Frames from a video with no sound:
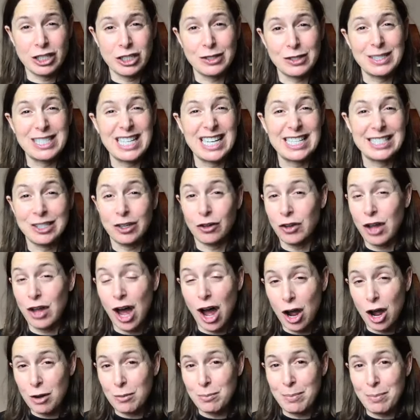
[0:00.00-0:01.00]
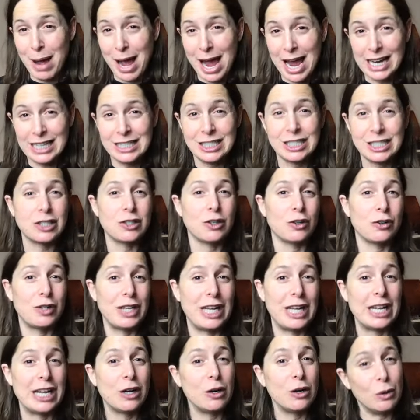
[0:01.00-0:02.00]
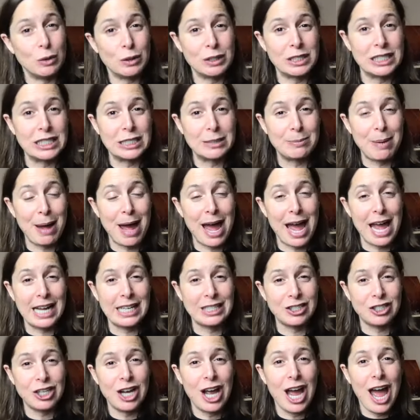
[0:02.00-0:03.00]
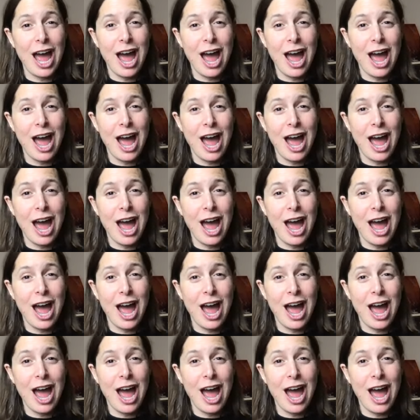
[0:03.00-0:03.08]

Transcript: So it's actually on the home page, it's on the courses page,